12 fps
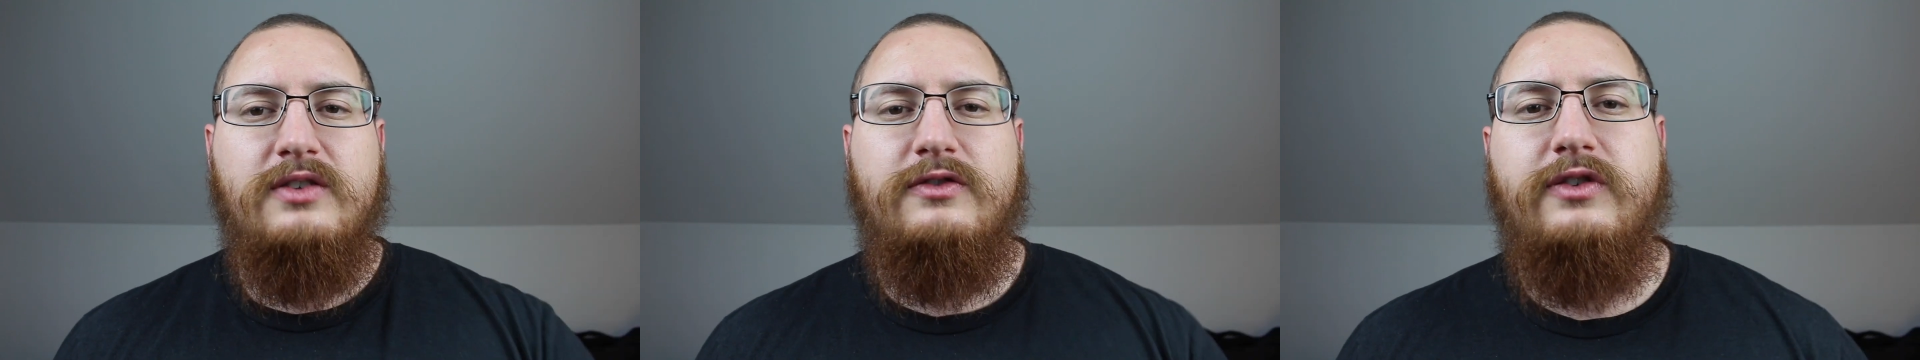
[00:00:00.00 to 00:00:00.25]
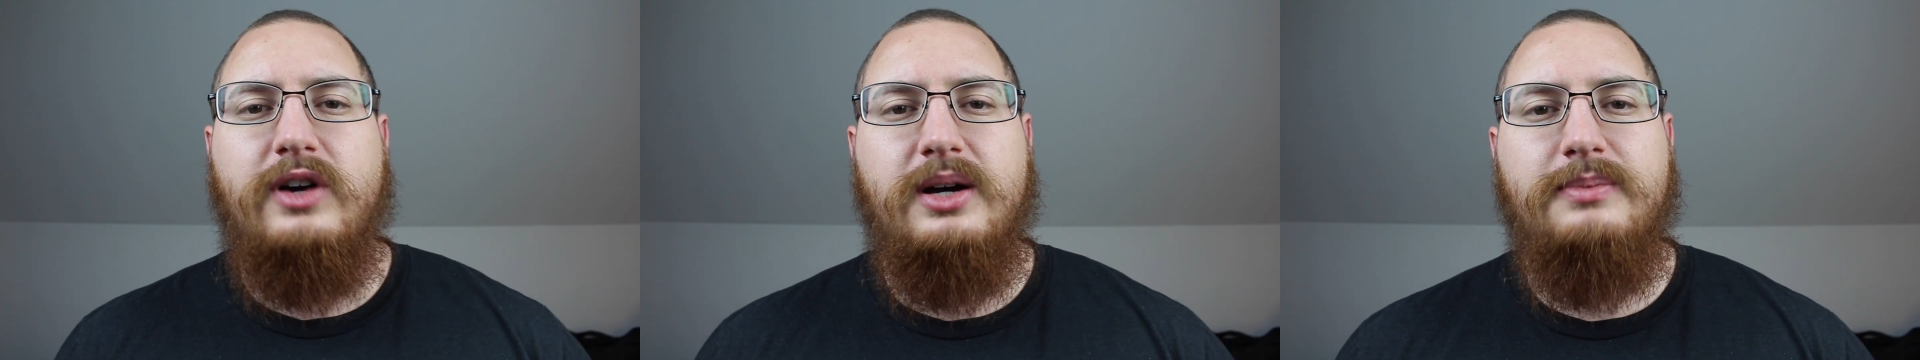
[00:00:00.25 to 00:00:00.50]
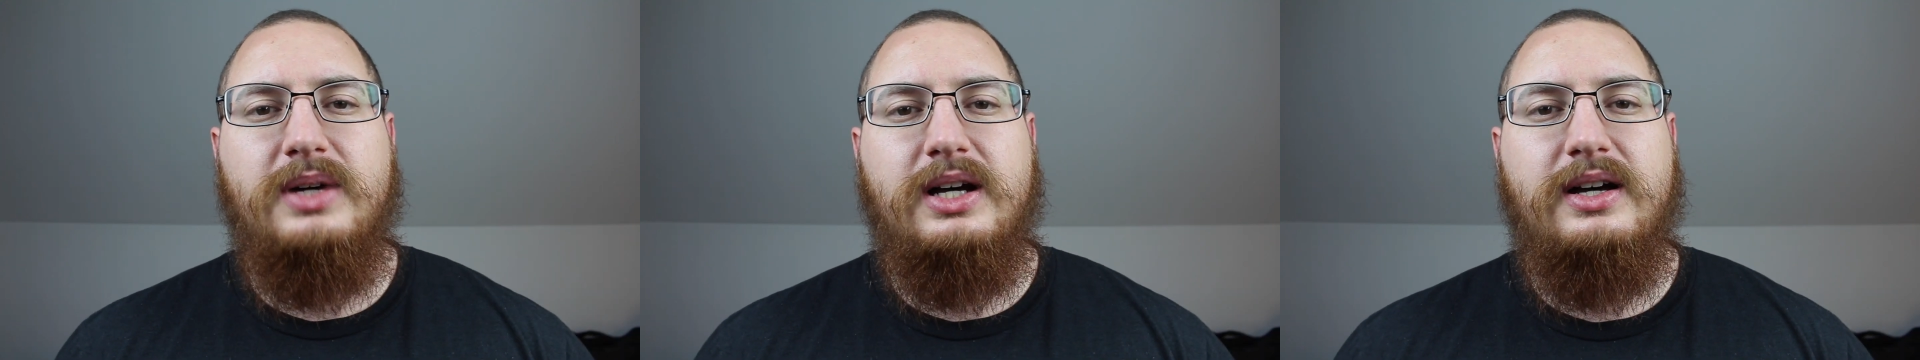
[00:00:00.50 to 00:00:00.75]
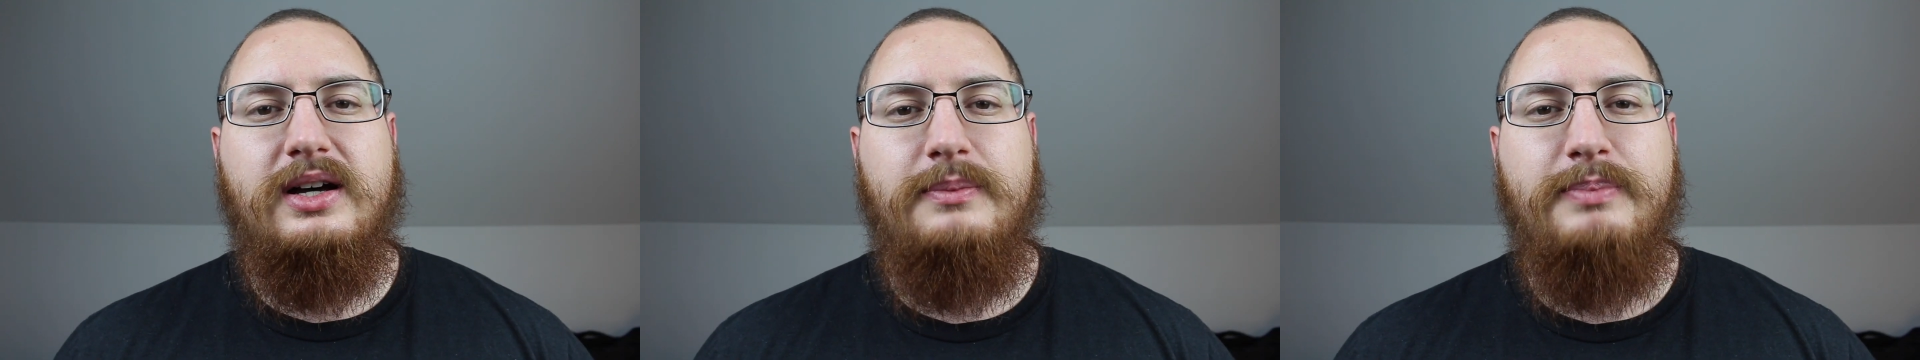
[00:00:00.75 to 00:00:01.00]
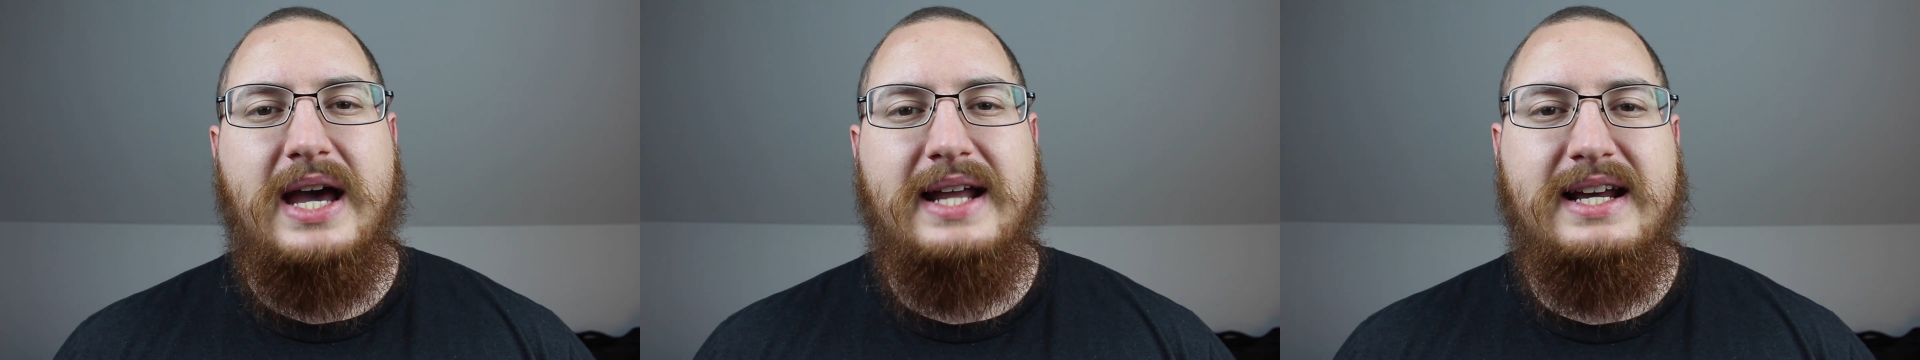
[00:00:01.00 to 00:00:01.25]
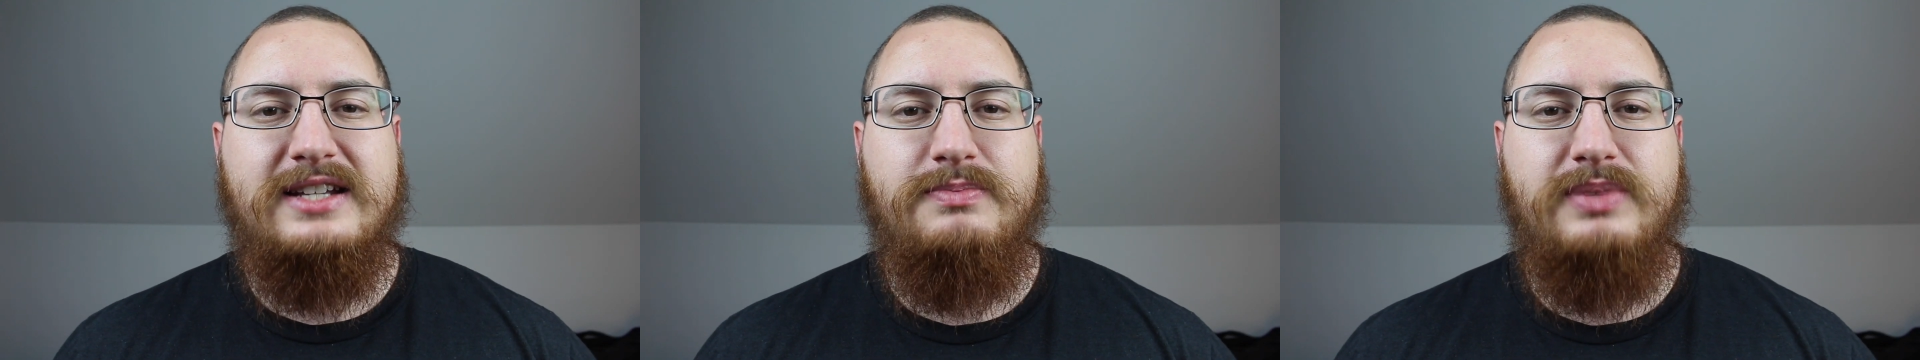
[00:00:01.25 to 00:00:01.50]
from
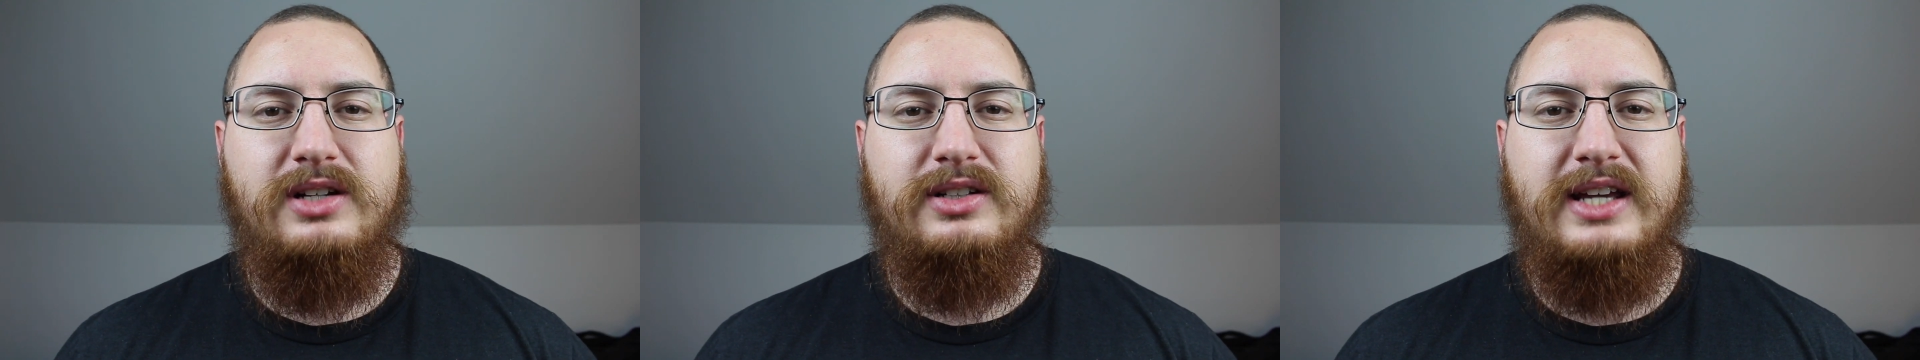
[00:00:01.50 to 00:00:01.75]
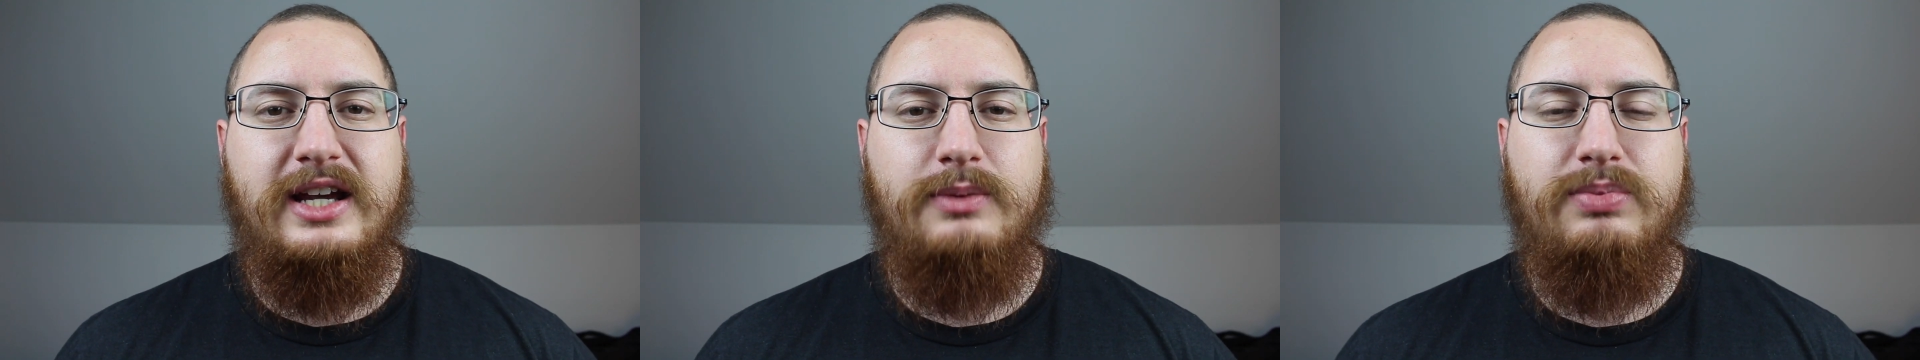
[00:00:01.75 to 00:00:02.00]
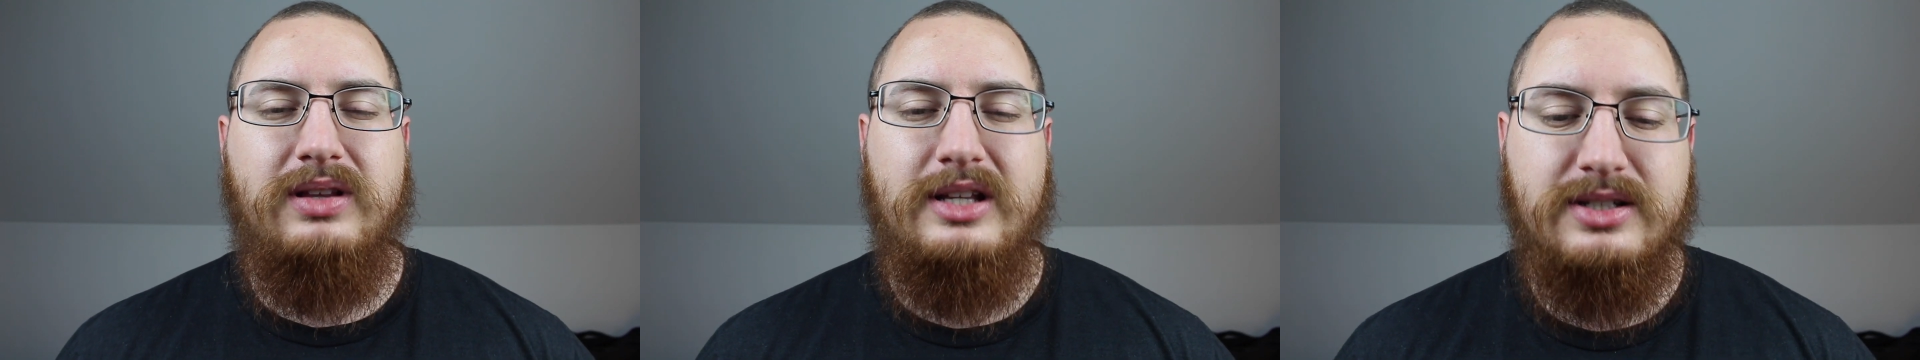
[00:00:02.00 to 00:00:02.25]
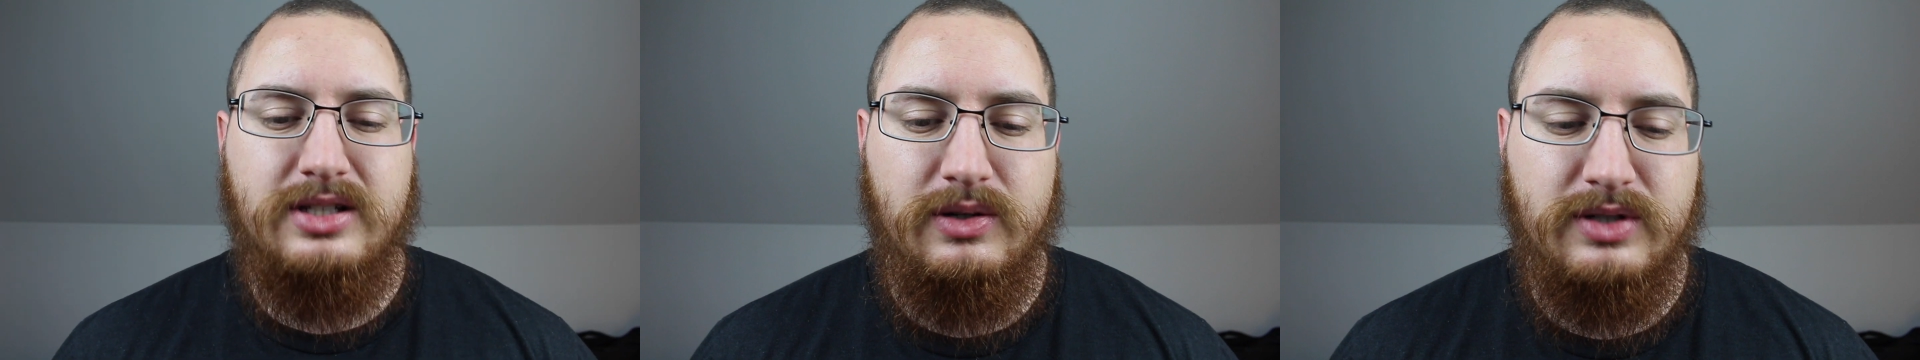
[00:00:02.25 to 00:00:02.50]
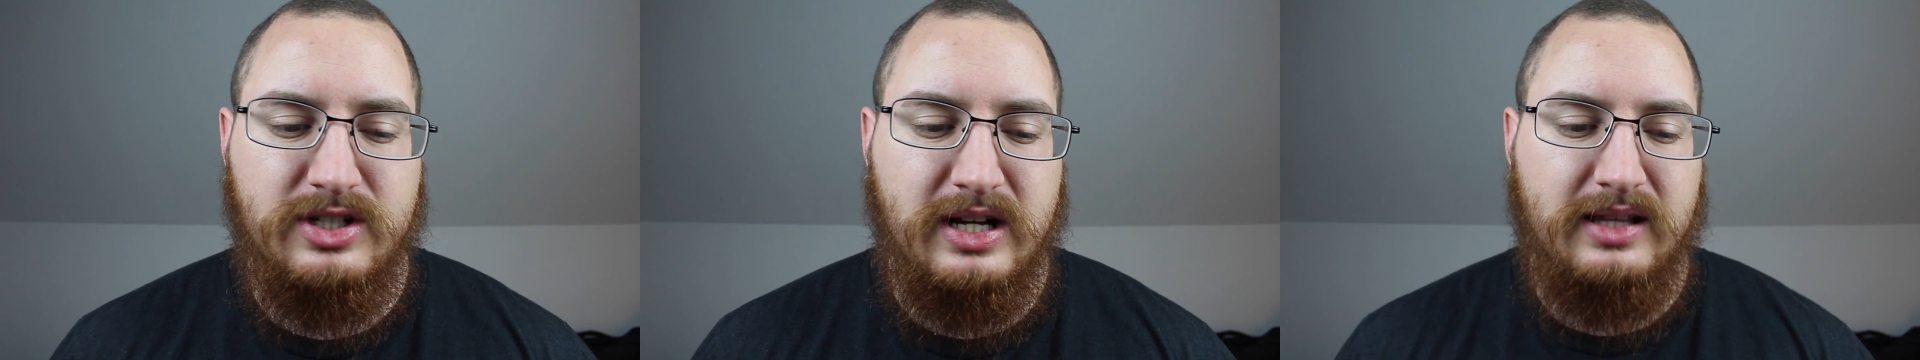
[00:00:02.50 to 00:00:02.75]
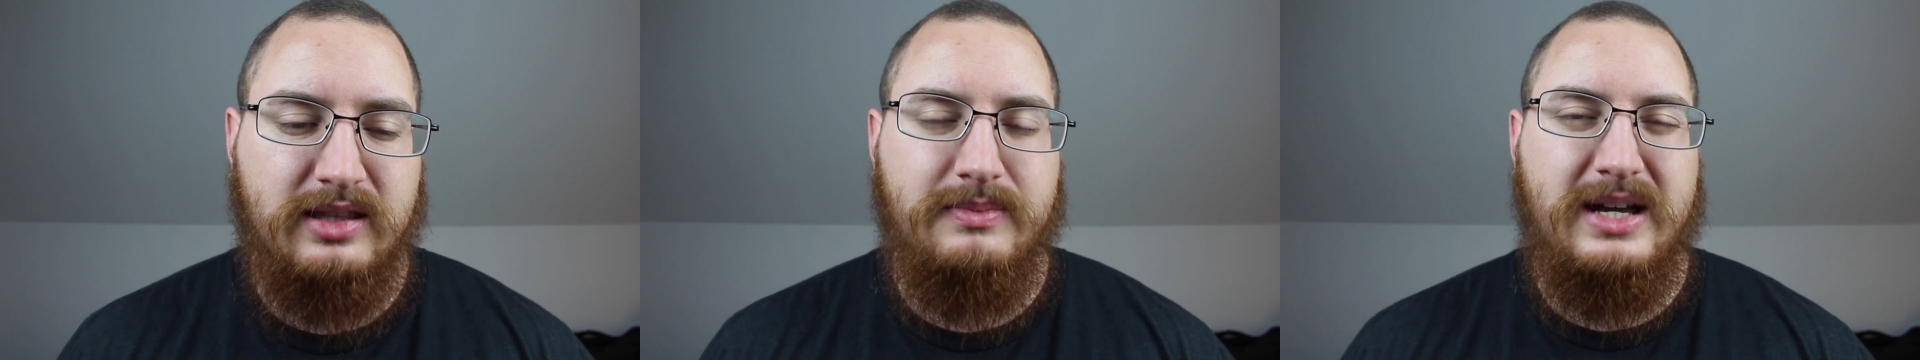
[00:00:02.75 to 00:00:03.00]
Badass Beard Care. Please go and
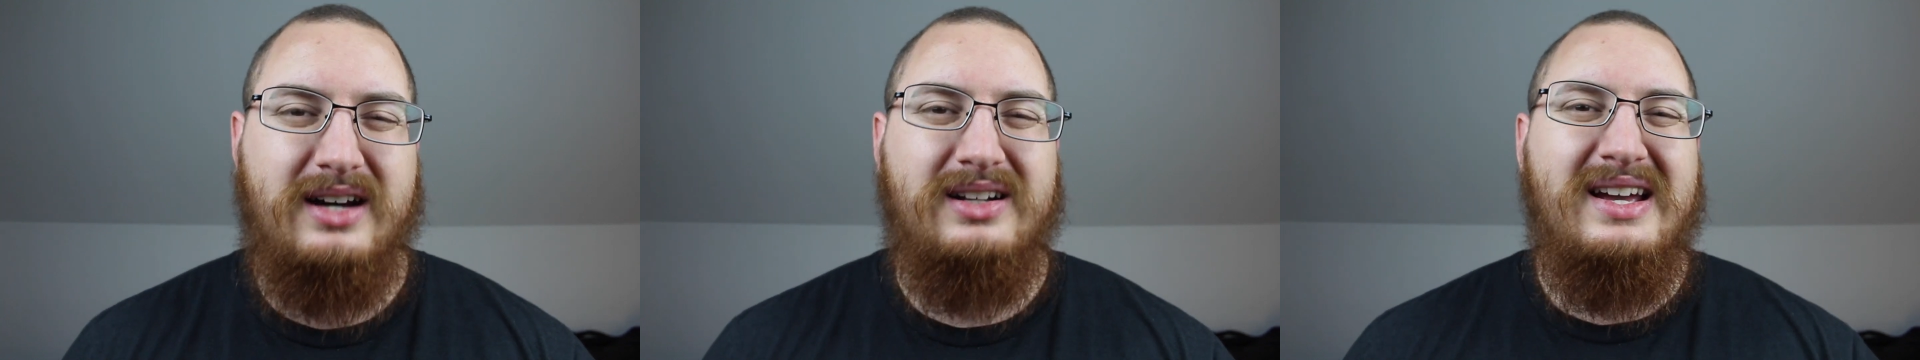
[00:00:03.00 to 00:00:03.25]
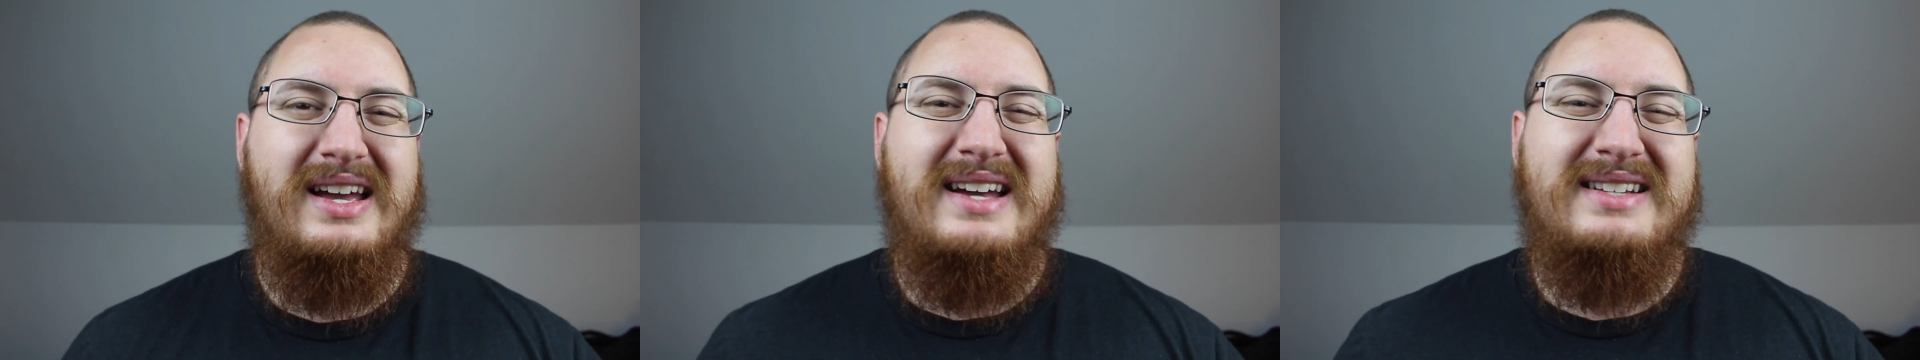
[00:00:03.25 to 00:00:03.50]
check them out.